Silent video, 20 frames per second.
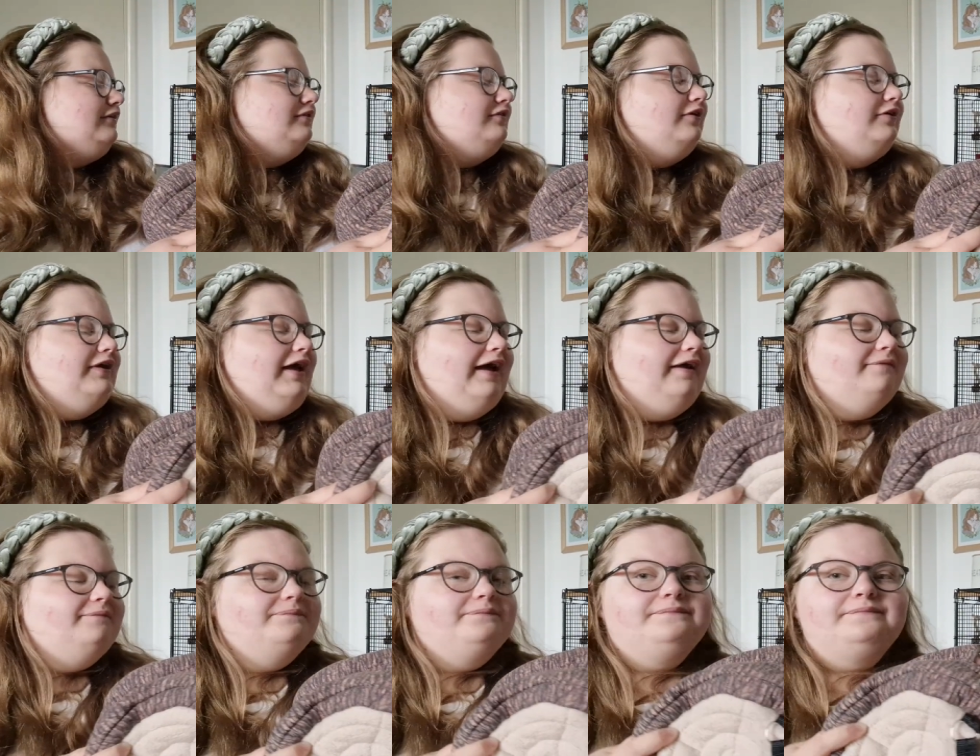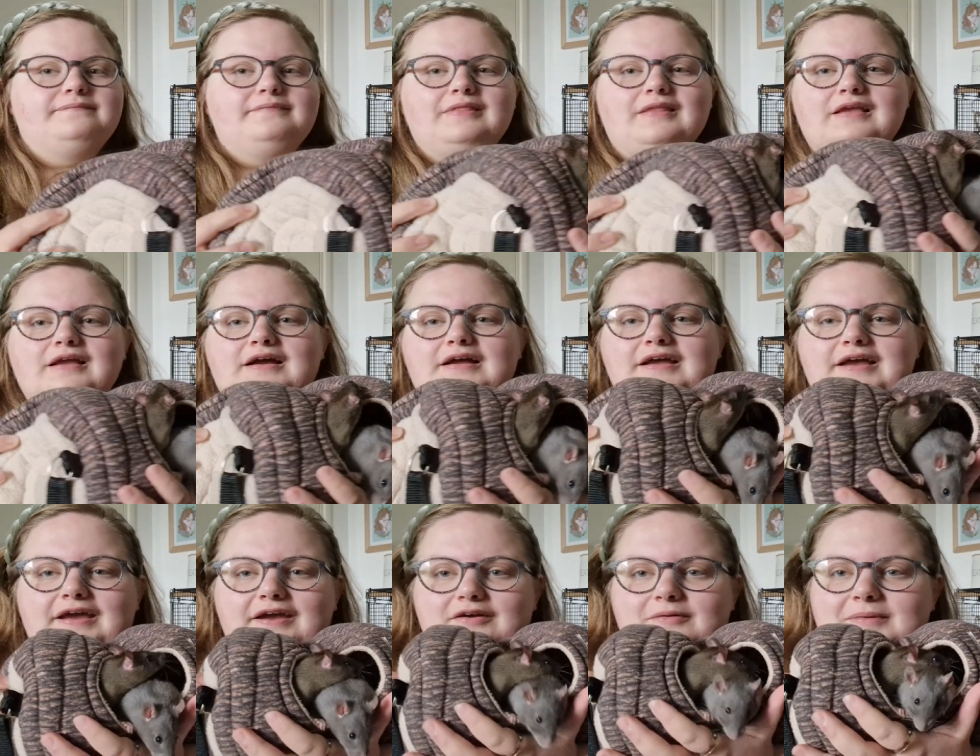So yeah.
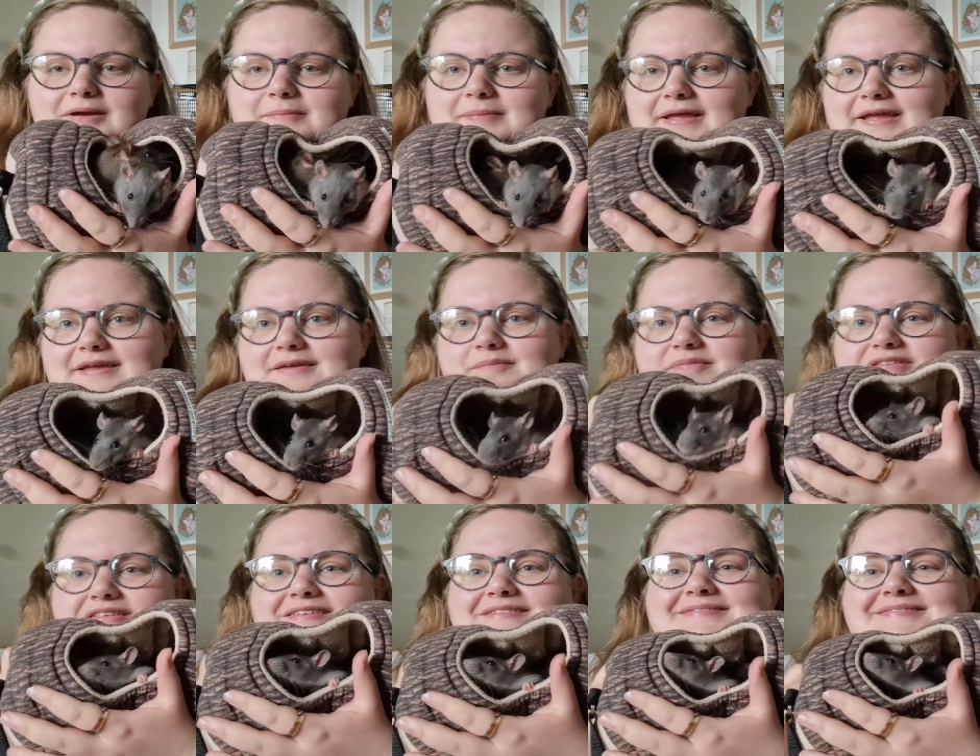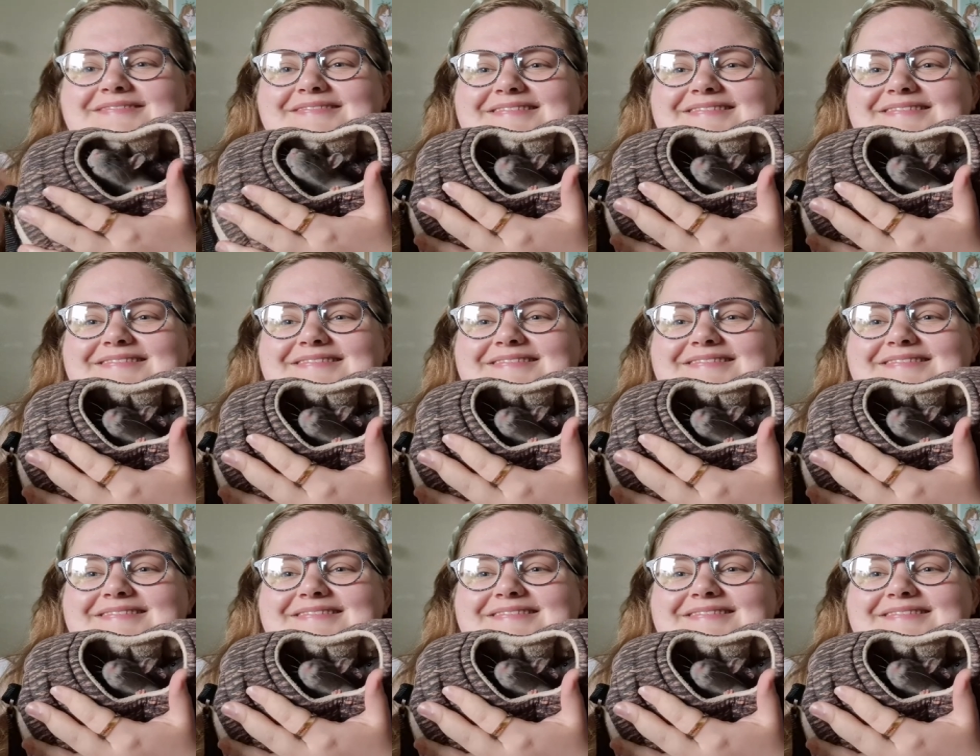Here are my babes.